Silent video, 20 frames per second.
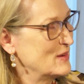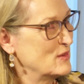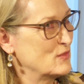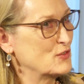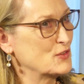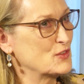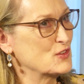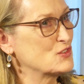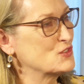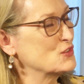
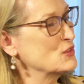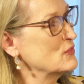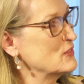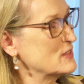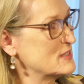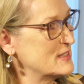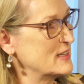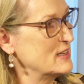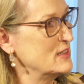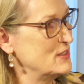for the
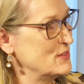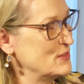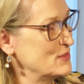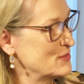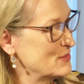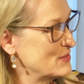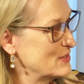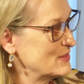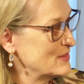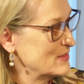service they do
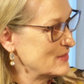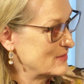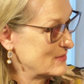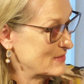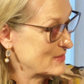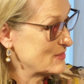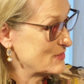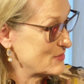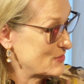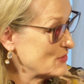to
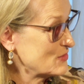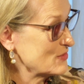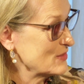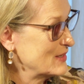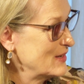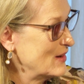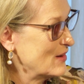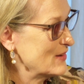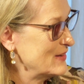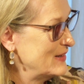
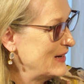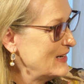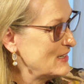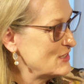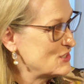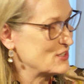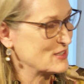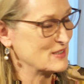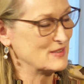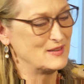certainly our
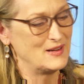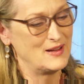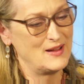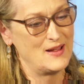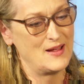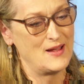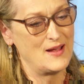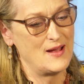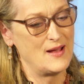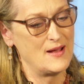nation.
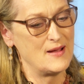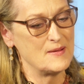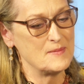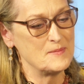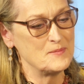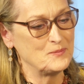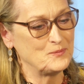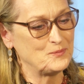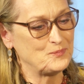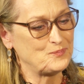
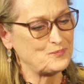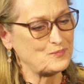Um,